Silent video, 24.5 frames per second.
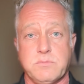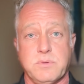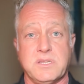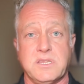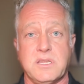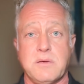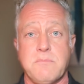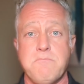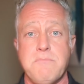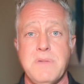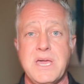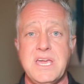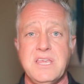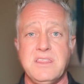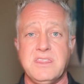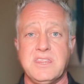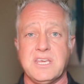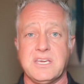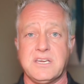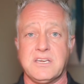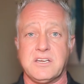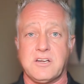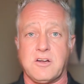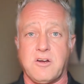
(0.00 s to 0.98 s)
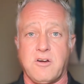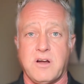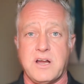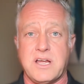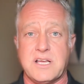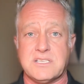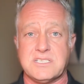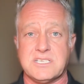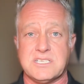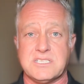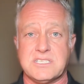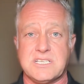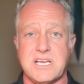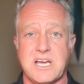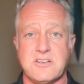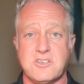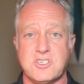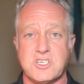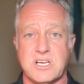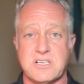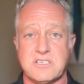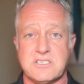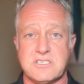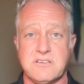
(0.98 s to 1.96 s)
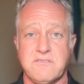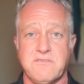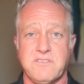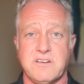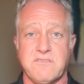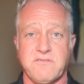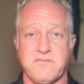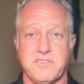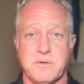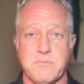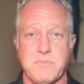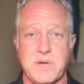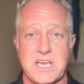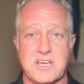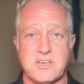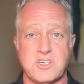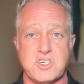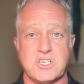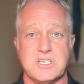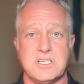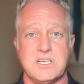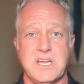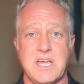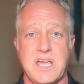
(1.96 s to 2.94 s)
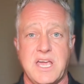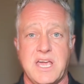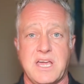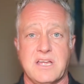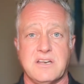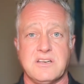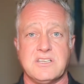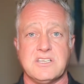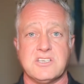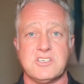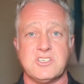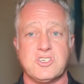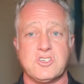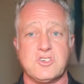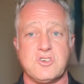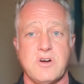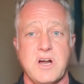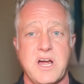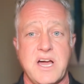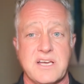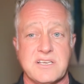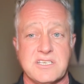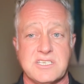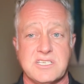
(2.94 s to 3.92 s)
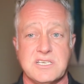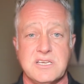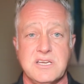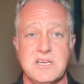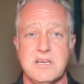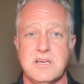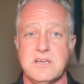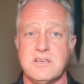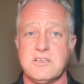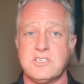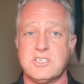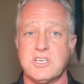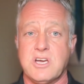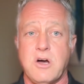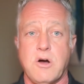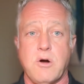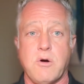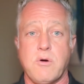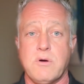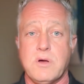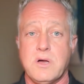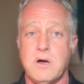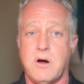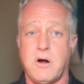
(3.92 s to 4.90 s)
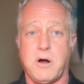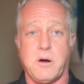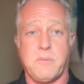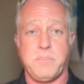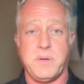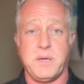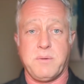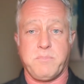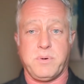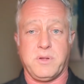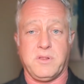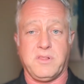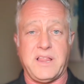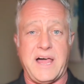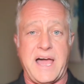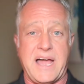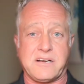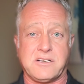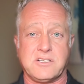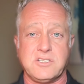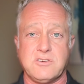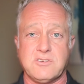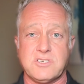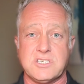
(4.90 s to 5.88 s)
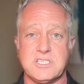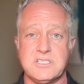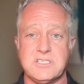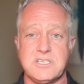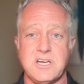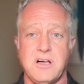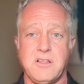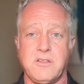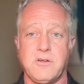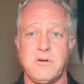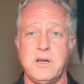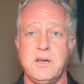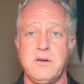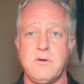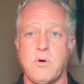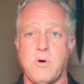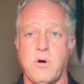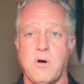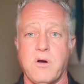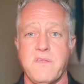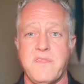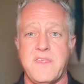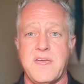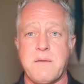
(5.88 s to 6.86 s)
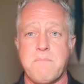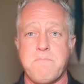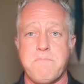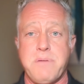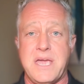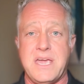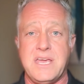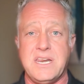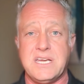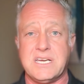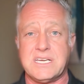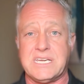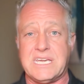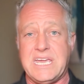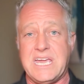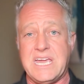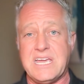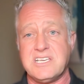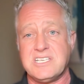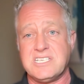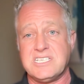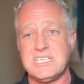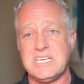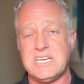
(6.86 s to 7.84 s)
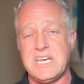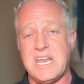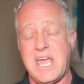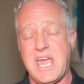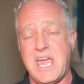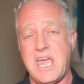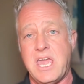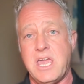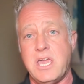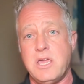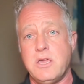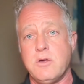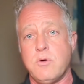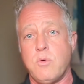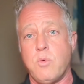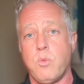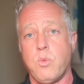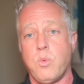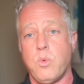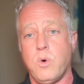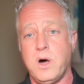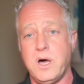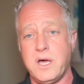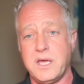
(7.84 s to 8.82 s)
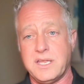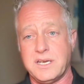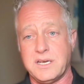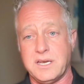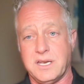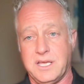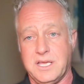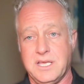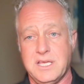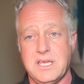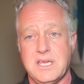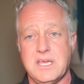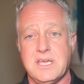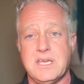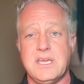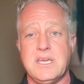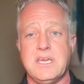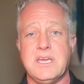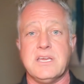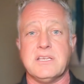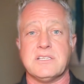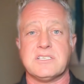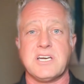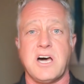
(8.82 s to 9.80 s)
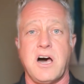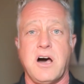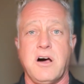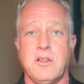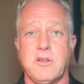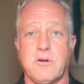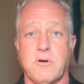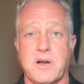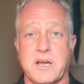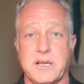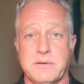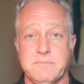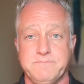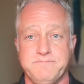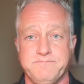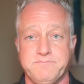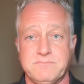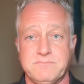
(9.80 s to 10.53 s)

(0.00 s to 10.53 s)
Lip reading: but the main thing it creates is digestive inflammation and distress. So, are people lactose intolerant, or are they beta-casein A1 intolerant?